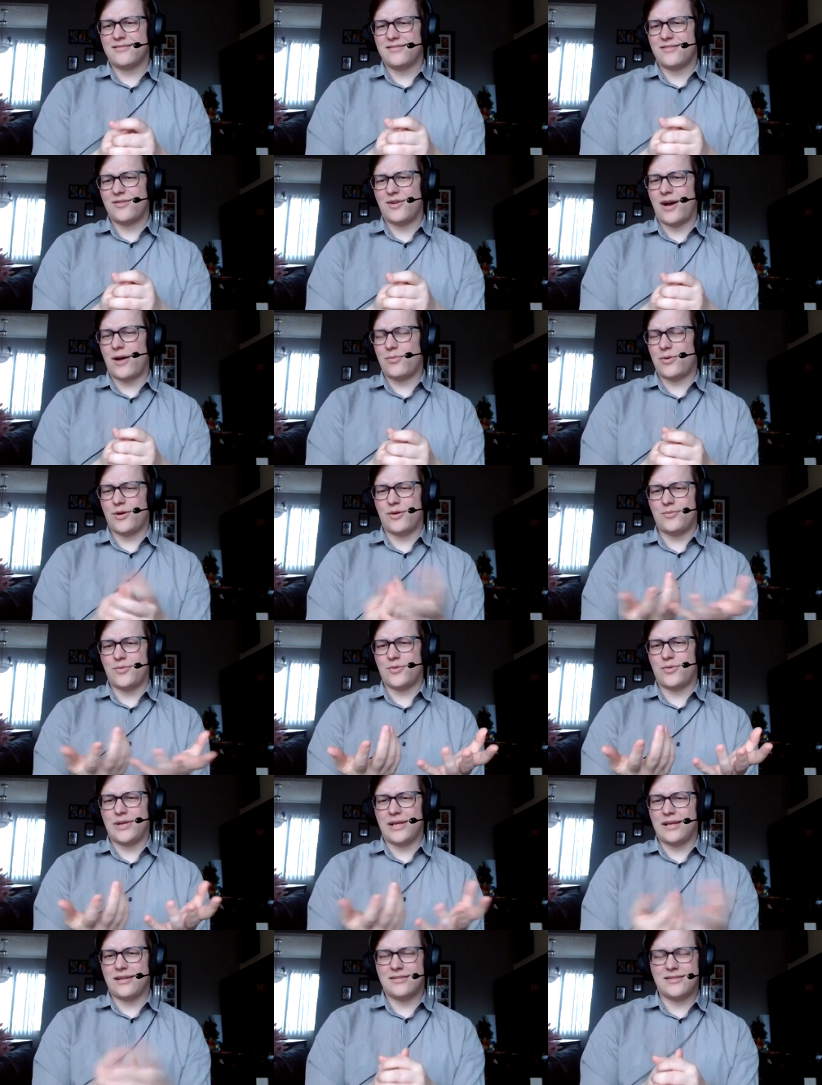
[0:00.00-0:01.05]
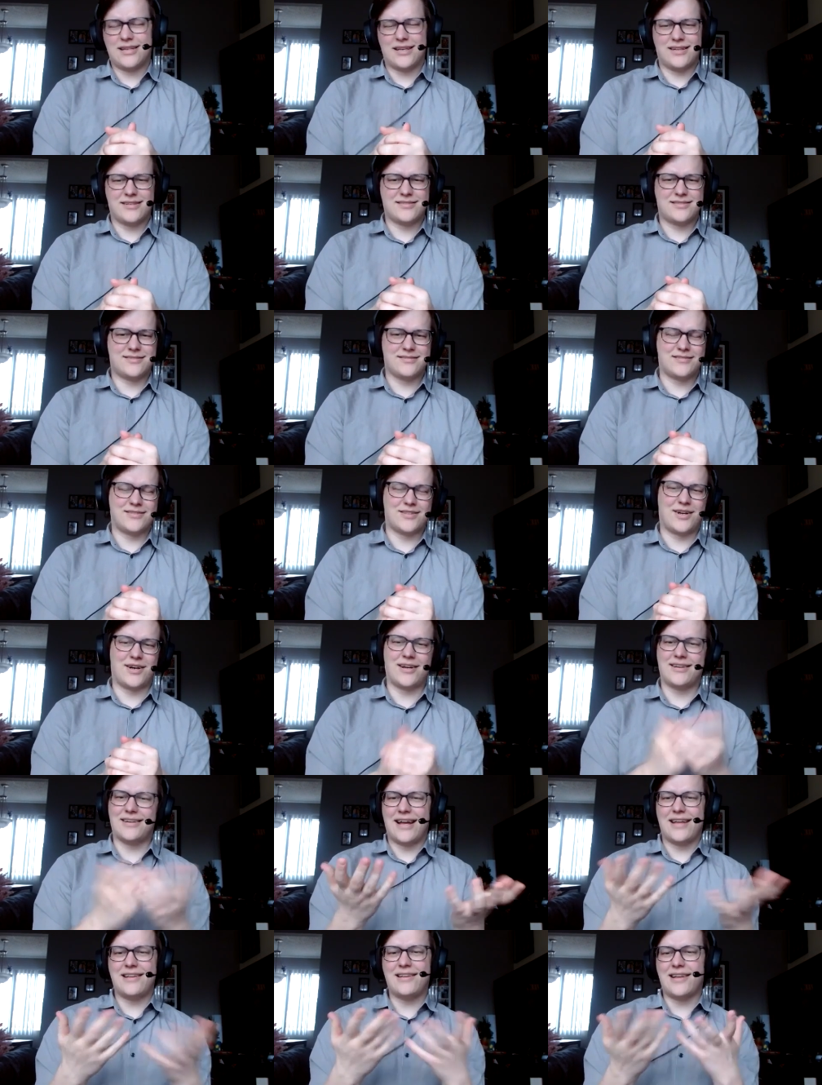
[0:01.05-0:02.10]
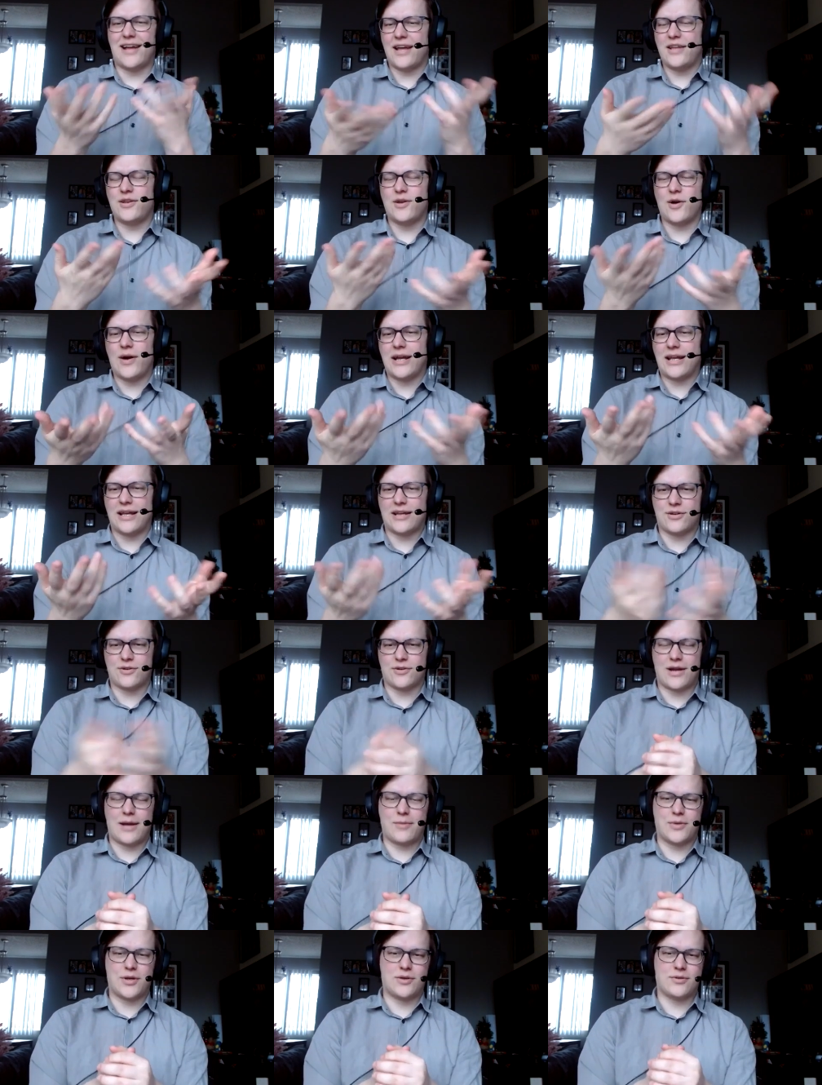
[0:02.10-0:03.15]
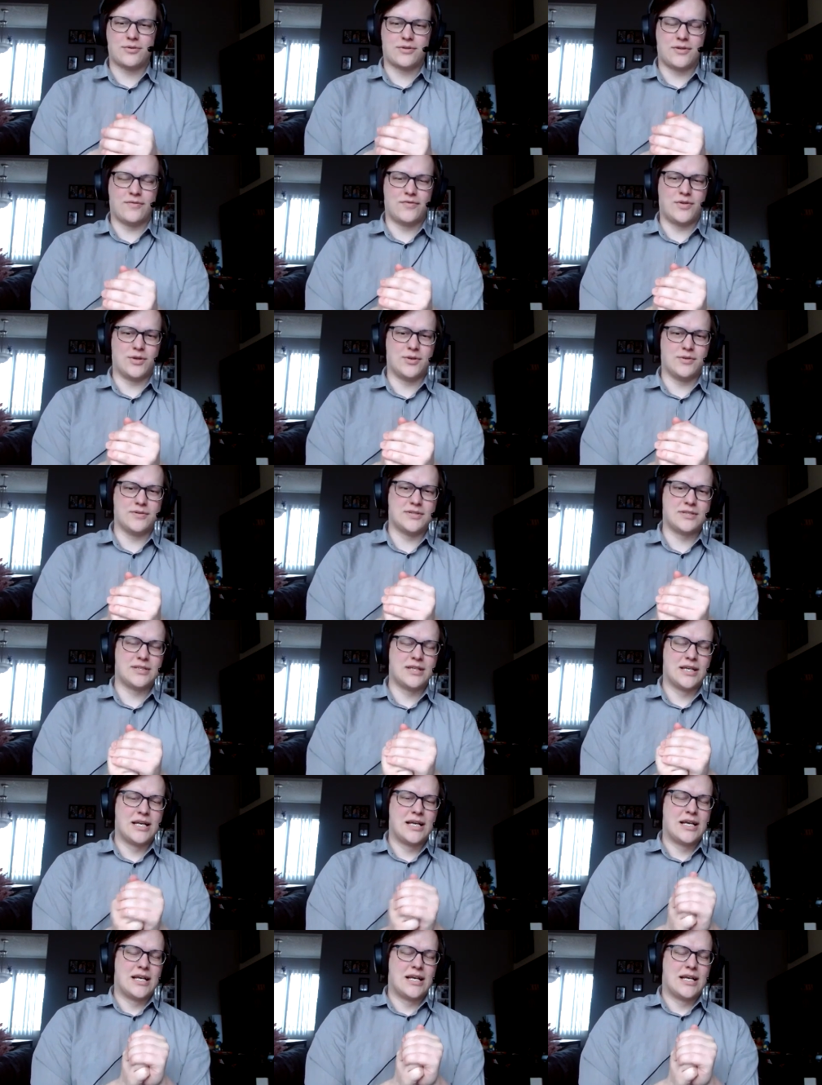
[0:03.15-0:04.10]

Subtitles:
No hablo muy bien. Yeah, sorry. I know I get grammar confused.